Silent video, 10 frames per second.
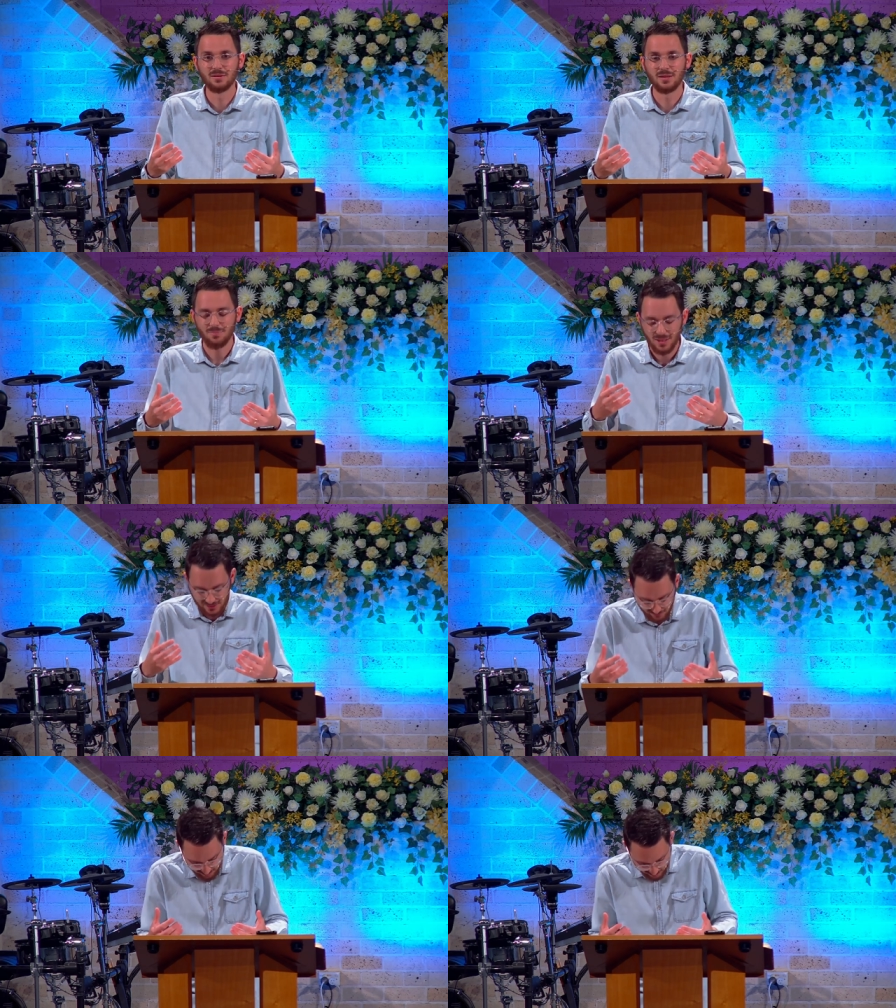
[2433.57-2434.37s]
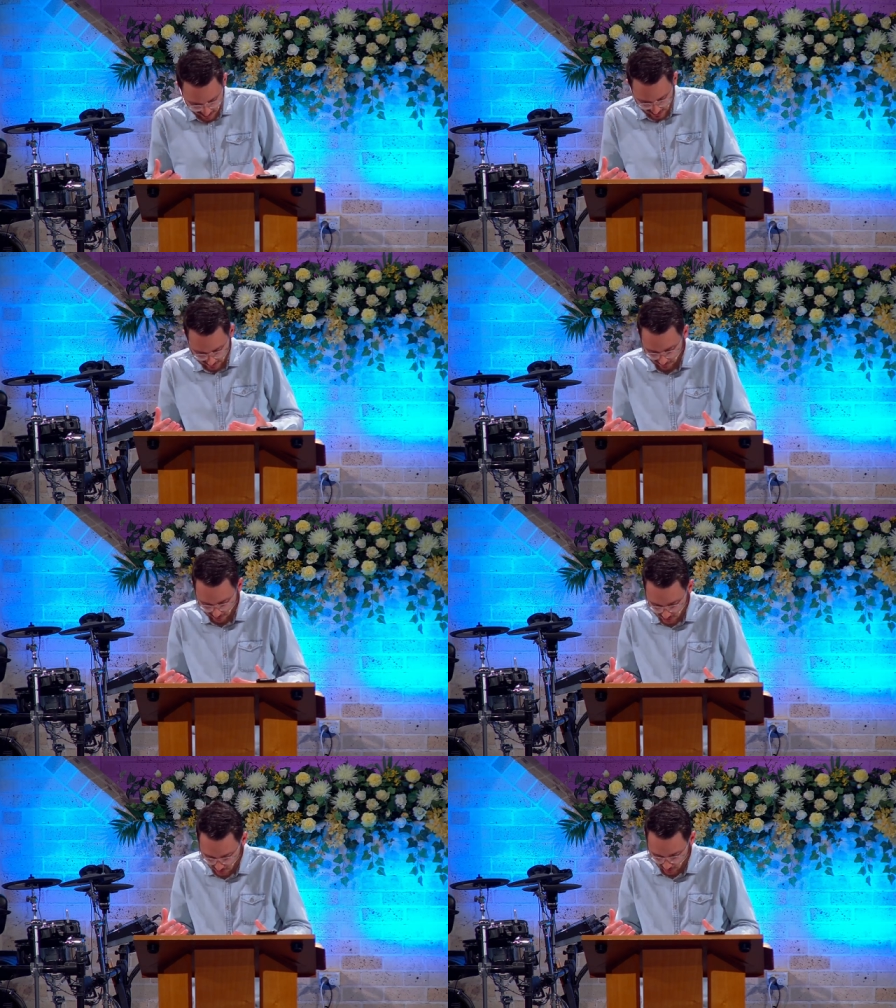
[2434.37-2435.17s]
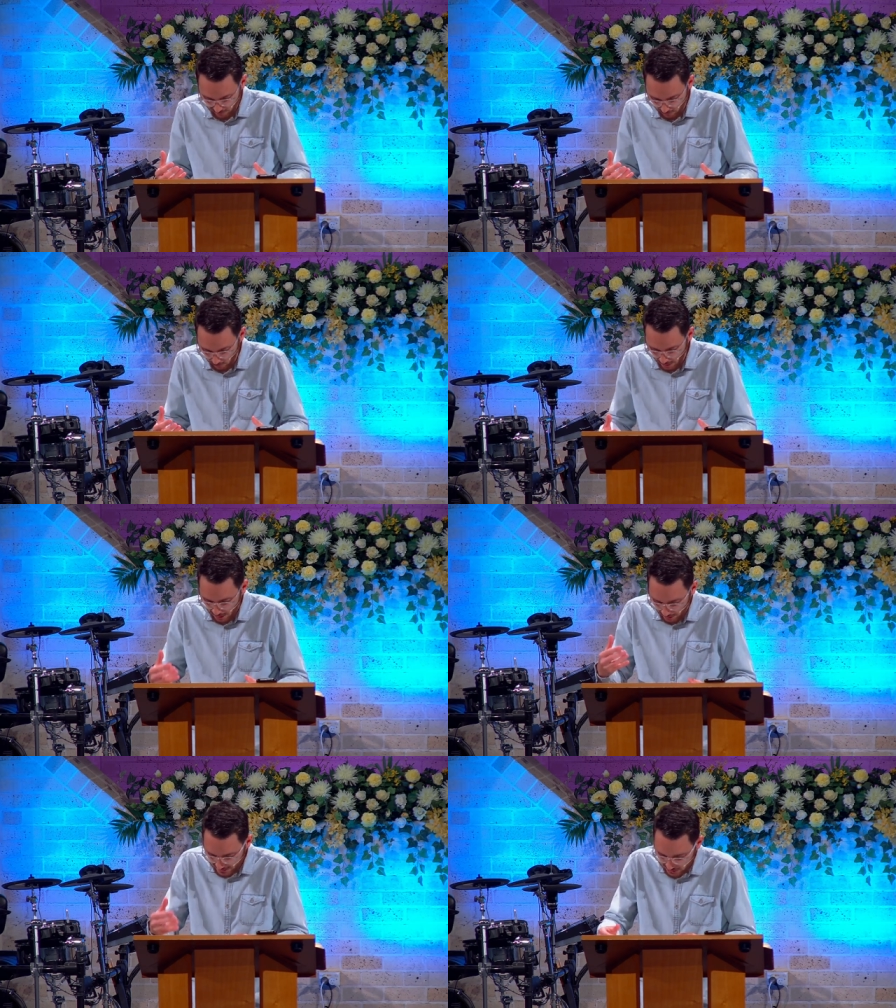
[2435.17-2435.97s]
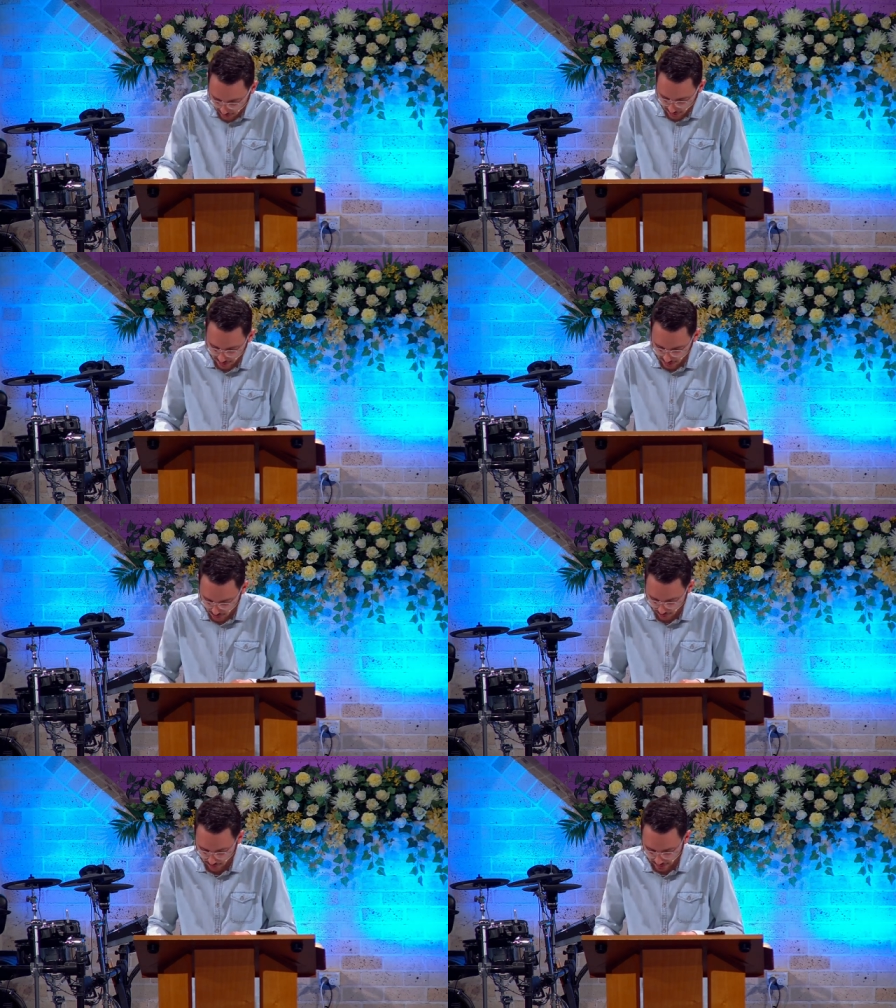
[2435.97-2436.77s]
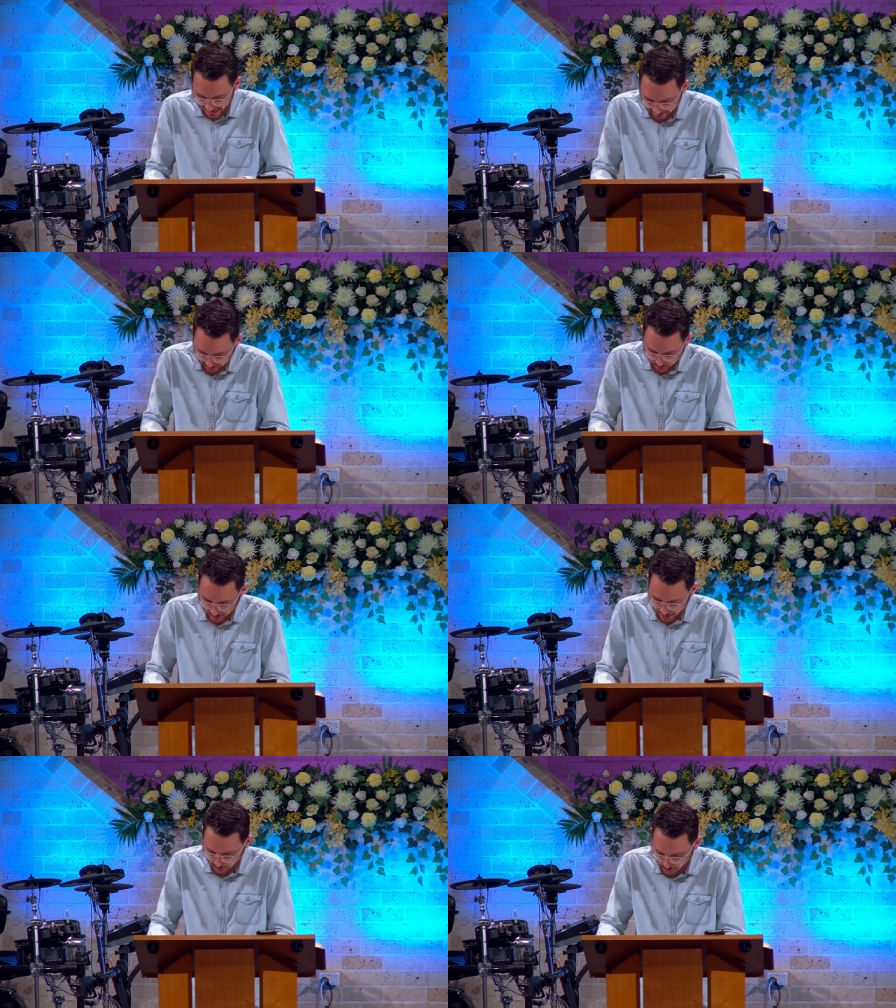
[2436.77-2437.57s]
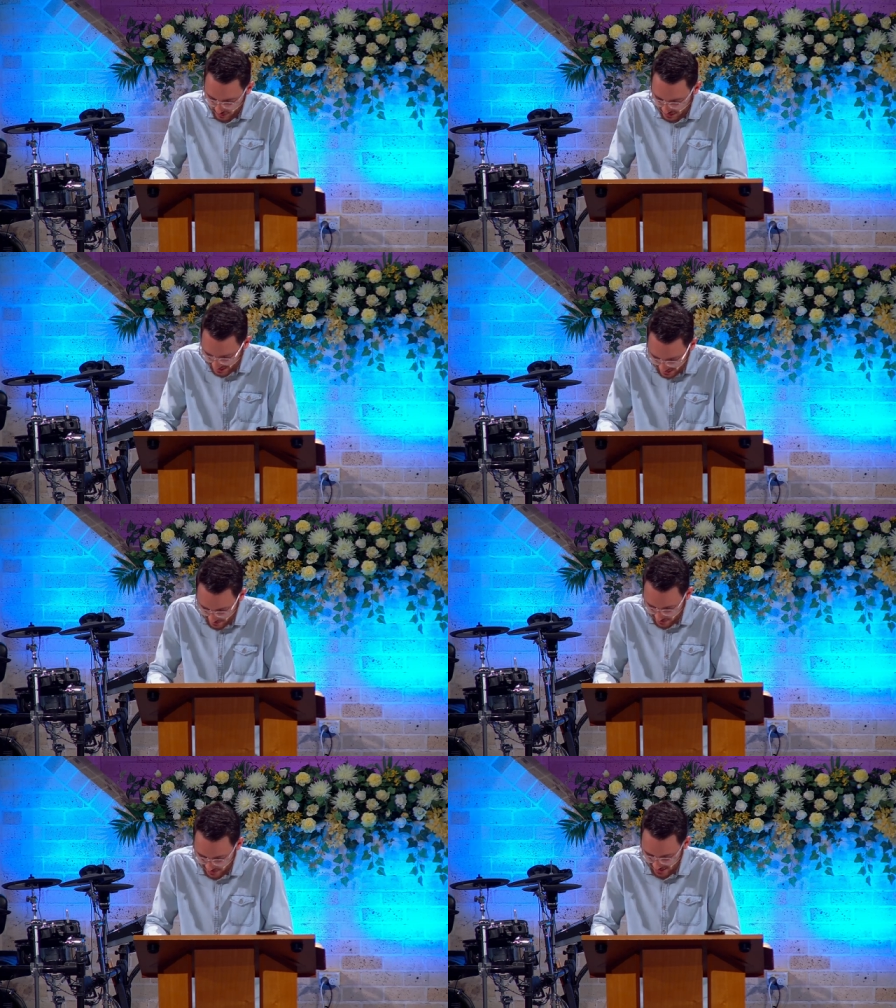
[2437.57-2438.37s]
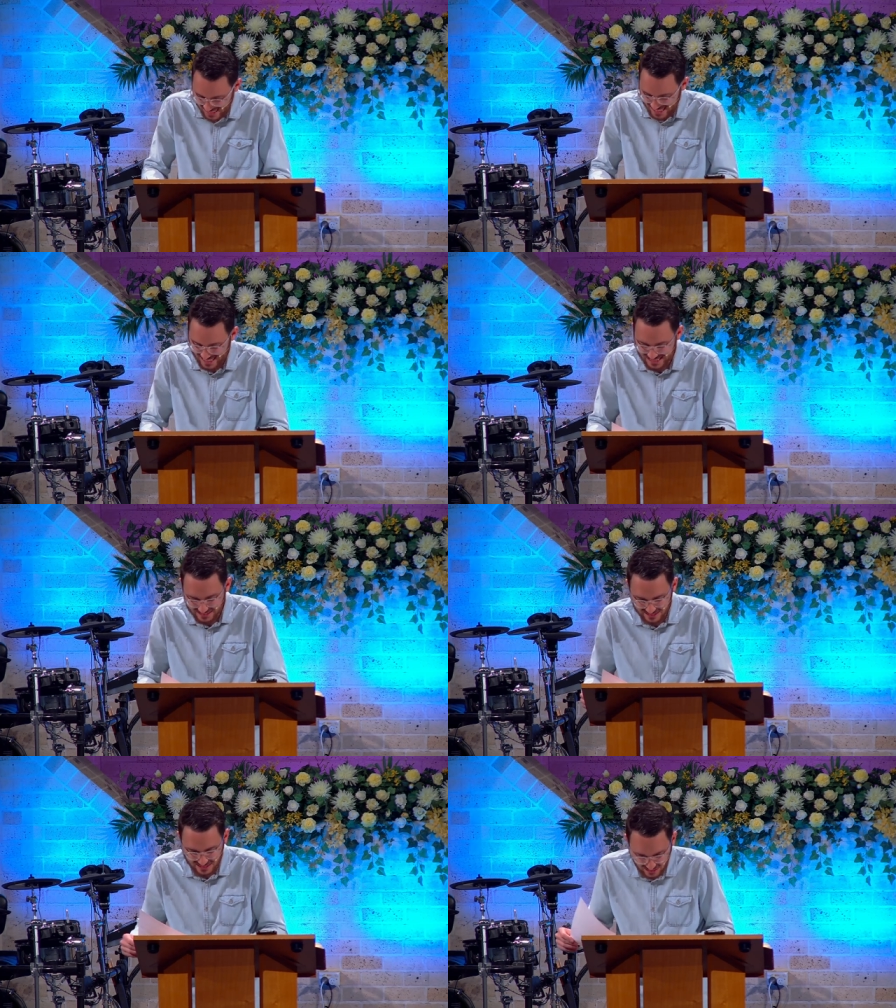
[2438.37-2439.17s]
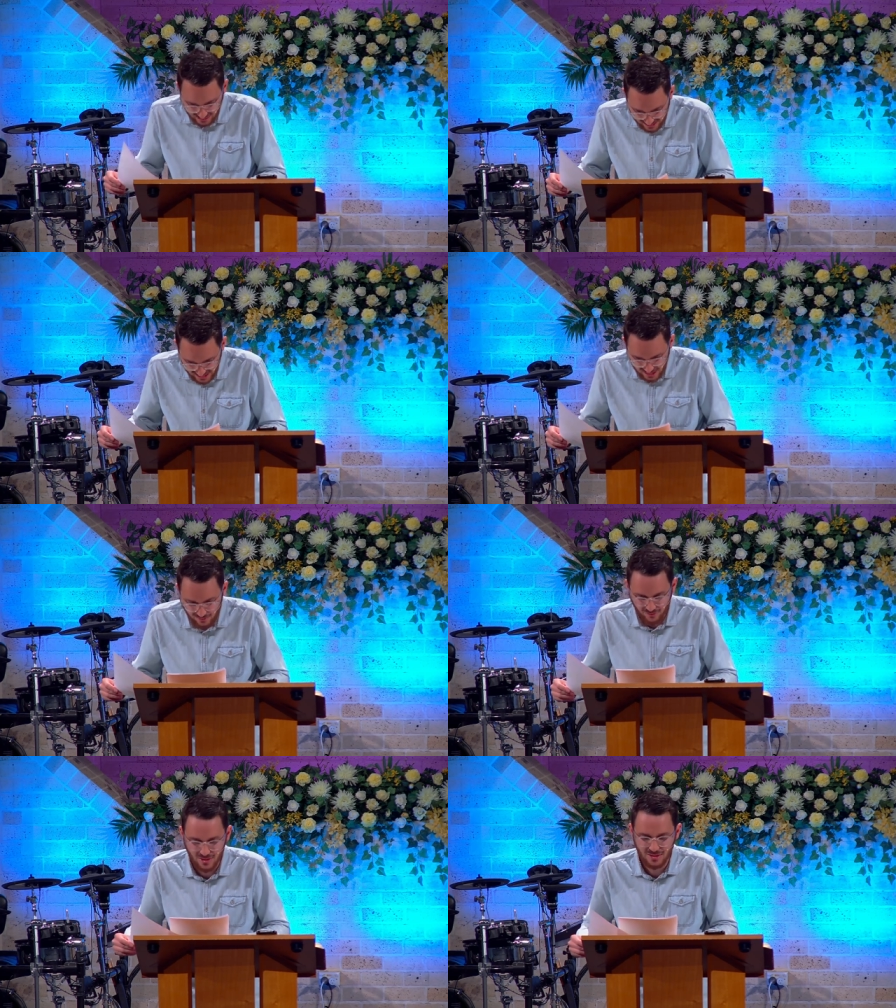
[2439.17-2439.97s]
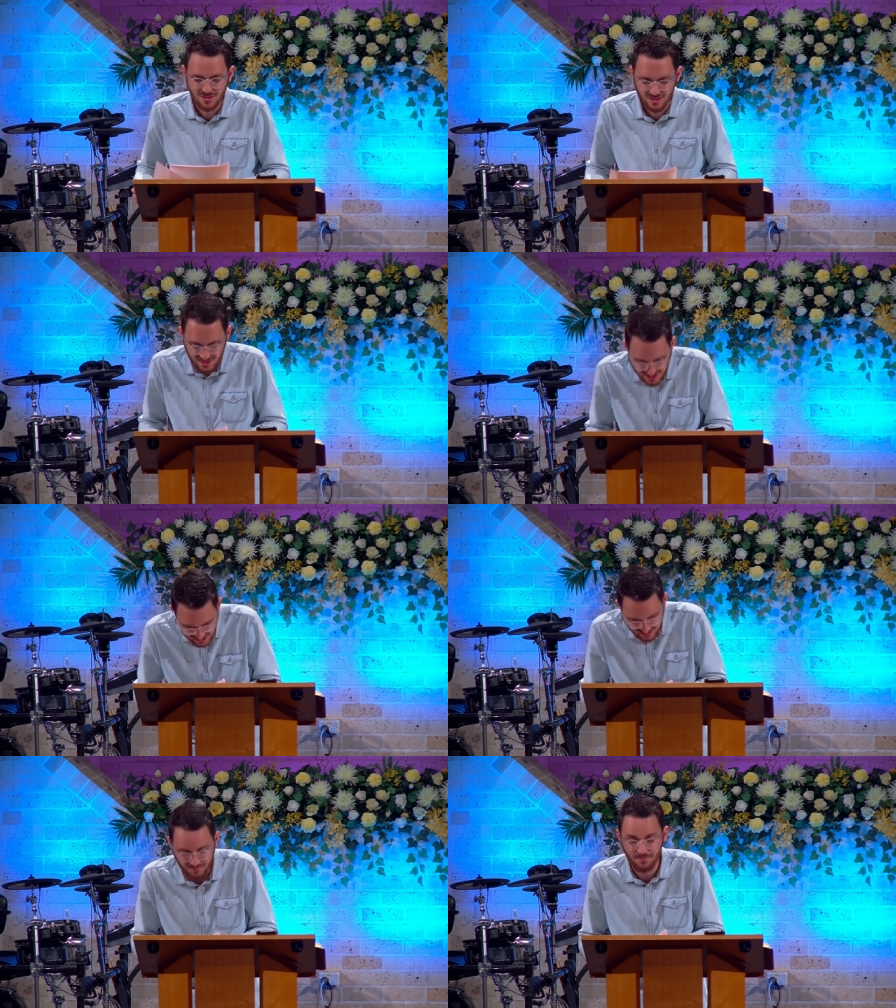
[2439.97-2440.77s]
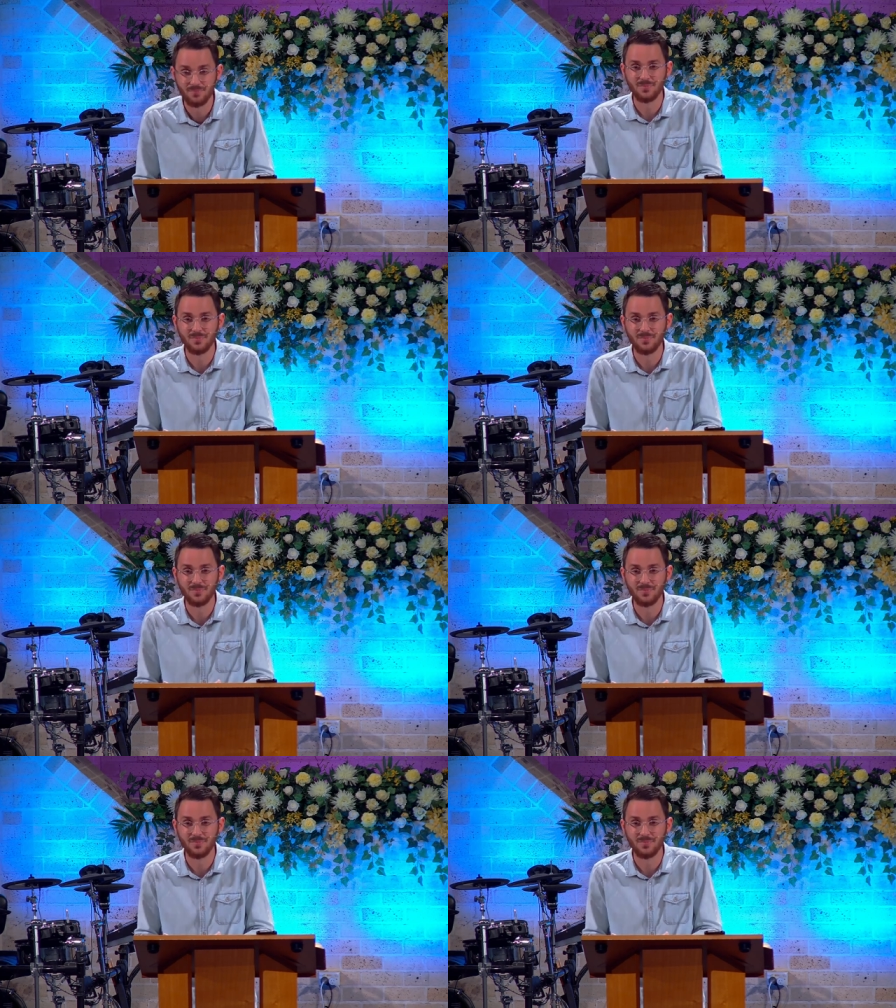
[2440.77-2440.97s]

He makes it very clear, verse 34 I tell you the truth, everyone who sins is a slave to sin.